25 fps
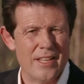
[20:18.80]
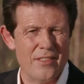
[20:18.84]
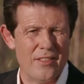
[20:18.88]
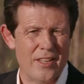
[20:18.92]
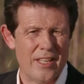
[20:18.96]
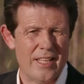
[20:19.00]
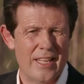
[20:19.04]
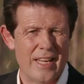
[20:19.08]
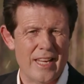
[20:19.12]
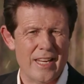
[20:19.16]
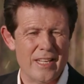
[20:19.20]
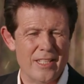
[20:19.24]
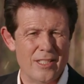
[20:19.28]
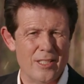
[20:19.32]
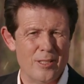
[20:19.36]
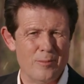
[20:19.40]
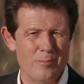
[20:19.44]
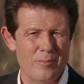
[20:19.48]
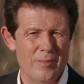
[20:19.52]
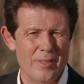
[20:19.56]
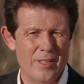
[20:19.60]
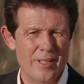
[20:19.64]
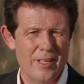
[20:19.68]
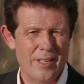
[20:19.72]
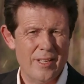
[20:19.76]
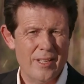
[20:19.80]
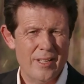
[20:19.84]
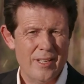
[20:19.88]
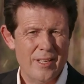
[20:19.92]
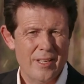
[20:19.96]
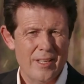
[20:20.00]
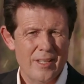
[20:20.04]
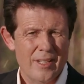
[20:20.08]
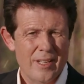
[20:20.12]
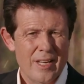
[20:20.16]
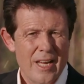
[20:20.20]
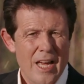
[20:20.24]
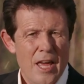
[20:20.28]
in the kingdom.
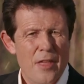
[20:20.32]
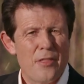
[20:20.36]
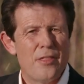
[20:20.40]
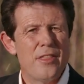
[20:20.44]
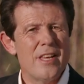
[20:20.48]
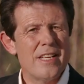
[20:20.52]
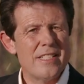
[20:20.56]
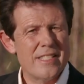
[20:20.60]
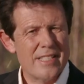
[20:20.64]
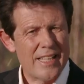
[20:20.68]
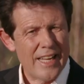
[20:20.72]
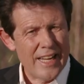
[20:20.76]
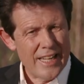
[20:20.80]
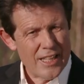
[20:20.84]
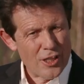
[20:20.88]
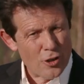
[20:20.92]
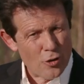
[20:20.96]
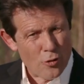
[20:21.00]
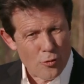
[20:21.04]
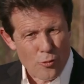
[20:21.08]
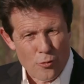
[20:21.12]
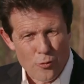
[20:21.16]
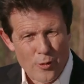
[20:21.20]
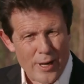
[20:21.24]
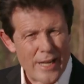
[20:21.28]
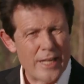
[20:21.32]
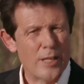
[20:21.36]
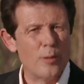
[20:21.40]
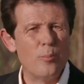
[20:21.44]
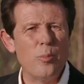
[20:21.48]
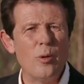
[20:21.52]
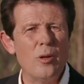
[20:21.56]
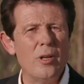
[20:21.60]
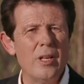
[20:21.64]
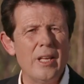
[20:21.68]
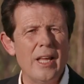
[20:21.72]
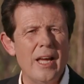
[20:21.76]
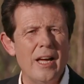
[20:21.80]
This
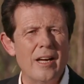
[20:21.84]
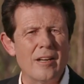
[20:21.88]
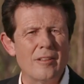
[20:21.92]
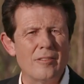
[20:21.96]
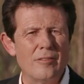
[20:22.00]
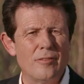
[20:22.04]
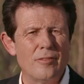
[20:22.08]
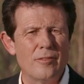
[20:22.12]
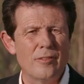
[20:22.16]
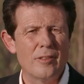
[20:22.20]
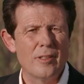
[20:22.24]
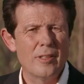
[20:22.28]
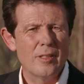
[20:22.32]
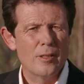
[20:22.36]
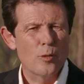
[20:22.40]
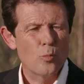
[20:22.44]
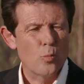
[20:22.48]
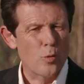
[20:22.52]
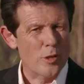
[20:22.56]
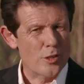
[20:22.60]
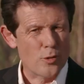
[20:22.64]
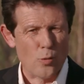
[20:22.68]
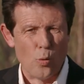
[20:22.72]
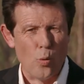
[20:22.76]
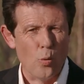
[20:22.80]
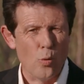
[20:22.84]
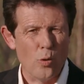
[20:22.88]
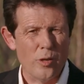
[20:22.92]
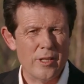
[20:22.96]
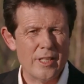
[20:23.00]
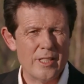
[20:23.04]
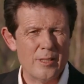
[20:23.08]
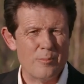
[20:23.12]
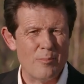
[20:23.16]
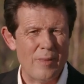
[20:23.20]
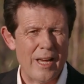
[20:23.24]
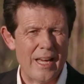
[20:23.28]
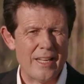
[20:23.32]
incredible love was all
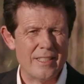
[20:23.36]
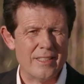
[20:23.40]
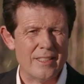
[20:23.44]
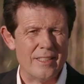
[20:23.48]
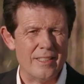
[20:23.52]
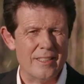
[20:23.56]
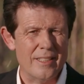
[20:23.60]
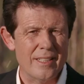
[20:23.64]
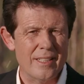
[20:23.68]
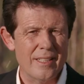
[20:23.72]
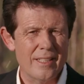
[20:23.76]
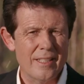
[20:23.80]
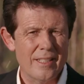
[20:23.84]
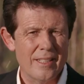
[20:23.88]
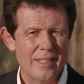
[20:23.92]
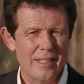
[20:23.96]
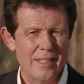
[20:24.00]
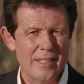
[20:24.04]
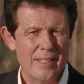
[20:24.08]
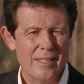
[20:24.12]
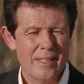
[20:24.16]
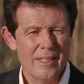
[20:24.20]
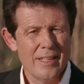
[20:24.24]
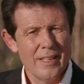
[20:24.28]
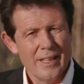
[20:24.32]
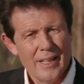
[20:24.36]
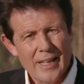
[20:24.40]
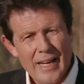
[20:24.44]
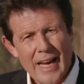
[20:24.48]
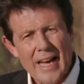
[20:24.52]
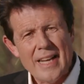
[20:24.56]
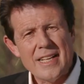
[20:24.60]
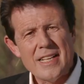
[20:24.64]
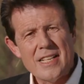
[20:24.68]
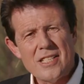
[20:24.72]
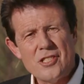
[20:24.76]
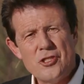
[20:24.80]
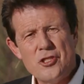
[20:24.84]
that mattered.
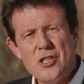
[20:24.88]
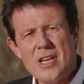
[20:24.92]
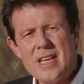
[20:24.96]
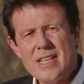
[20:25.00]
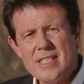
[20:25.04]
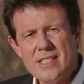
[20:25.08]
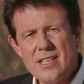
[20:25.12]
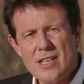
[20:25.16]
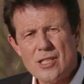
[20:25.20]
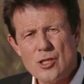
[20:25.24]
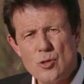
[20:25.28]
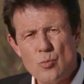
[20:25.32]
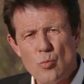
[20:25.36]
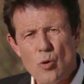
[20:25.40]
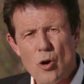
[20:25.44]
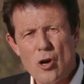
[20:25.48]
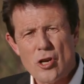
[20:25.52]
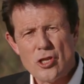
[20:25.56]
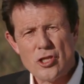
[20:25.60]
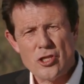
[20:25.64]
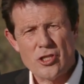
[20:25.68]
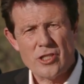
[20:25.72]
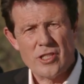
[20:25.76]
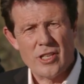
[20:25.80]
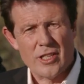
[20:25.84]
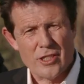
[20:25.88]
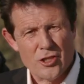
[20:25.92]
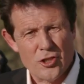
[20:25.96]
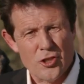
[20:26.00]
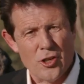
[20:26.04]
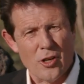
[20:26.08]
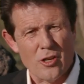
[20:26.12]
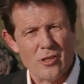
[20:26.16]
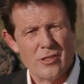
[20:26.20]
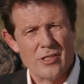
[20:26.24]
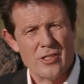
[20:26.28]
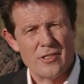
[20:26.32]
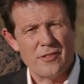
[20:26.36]
And as Jesus washed
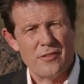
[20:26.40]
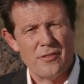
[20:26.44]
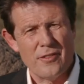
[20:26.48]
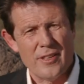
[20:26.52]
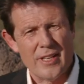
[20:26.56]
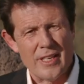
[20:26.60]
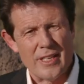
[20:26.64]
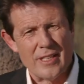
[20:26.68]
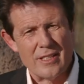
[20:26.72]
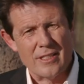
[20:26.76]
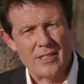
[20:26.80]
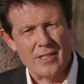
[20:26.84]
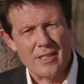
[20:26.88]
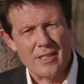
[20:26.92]
John's feet,